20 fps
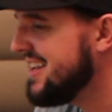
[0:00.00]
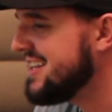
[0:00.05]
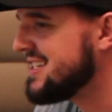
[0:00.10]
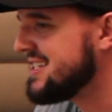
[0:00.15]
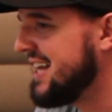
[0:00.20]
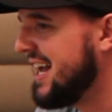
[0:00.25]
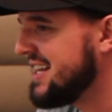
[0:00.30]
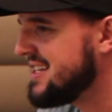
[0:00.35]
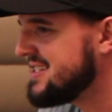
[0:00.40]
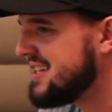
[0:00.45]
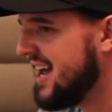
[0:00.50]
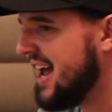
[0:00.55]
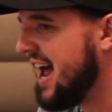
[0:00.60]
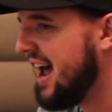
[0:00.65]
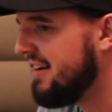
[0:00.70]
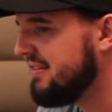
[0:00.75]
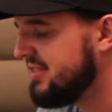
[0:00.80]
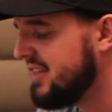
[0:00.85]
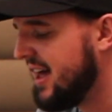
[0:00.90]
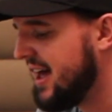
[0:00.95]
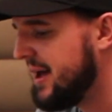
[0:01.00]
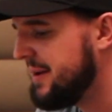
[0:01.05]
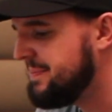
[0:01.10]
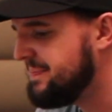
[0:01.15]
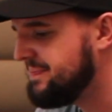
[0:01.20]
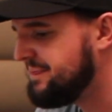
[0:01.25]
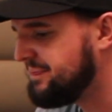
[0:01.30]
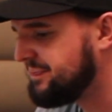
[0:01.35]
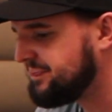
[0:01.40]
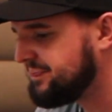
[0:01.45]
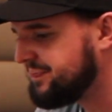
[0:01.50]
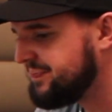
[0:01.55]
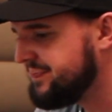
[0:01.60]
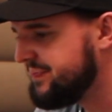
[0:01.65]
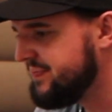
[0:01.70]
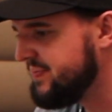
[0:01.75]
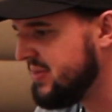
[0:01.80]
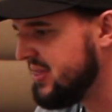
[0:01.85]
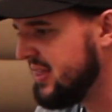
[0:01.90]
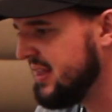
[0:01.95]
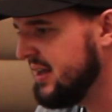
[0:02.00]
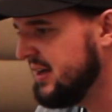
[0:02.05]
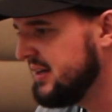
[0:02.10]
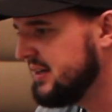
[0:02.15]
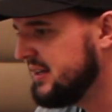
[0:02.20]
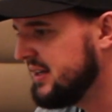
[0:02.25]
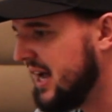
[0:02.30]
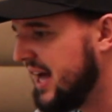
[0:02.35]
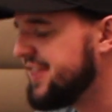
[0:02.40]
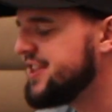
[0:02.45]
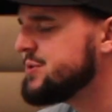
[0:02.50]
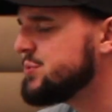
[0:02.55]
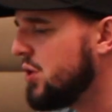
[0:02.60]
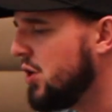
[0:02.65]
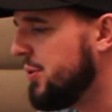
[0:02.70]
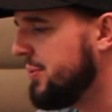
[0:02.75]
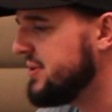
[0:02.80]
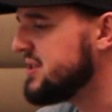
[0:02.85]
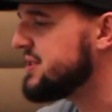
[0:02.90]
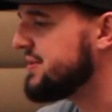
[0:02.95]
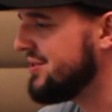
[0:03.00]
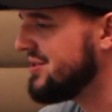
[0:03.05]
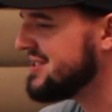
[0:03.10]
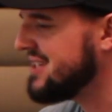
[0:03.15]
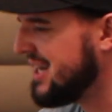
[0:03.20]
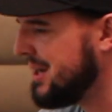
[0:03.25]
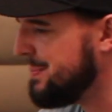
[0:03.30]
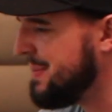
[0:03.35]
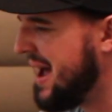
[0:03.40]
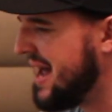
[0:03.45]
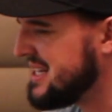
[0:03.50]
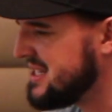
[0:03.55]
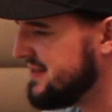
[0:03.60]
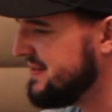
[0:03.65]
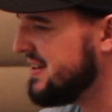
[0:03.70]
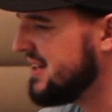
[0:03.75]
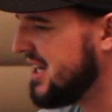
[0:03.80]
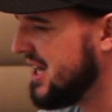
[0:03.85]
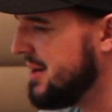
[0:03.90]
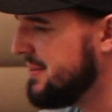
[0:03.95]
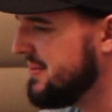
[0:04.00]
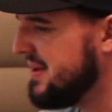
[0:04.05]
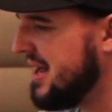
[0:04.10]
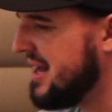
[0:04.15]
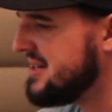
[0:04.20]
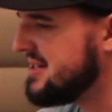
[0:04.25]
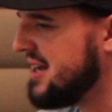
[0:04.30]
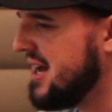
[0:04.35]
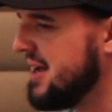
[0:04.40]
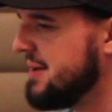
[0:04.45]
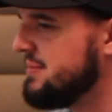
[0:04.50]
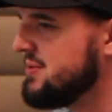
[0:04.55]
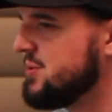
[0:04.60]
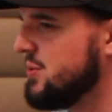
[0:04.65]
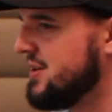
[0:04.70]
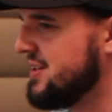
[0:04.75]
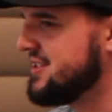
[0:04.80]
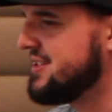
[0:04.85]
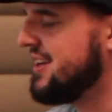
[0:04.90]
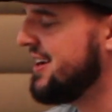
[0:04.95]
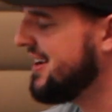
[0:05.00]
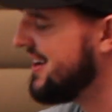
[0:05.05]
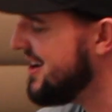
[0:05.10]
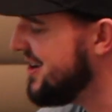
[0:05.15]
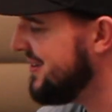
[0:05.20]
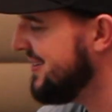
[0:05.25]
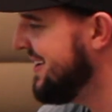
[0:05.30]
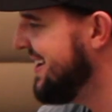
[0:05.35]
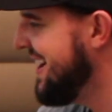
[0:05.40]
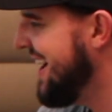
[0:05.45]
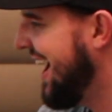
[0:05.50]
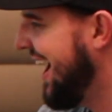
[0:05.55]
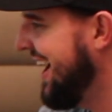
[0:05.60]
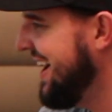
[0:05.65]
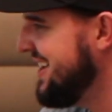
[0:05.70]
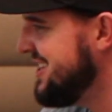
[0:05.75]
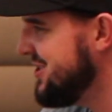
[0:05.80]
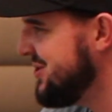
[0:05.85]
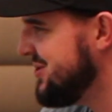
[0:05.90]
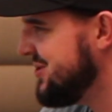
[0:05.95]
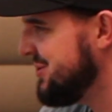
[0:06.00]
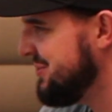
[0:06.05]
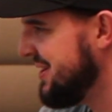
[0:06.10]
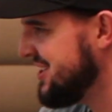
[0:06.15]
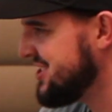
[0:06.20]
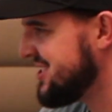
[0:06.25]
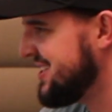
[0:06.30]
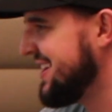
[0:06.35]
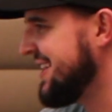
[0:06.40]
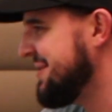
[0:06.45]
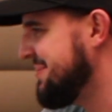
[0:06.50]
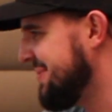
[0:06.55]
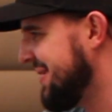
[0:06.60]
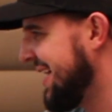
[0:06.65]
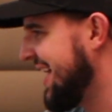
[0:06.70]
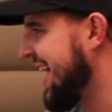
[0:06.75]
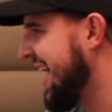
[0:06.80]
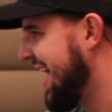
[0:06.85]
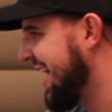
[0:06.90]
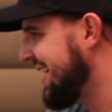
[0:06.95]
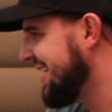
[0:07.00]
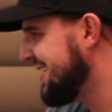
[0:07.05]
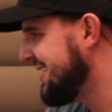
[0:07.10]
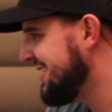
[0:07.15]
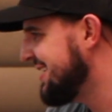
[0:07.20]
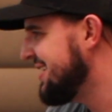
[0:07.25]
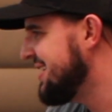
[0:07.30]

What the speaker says: Like it is nice to have that. This one almost feels like a passive income at times where it's like, oh, I didn't do too much today, but I had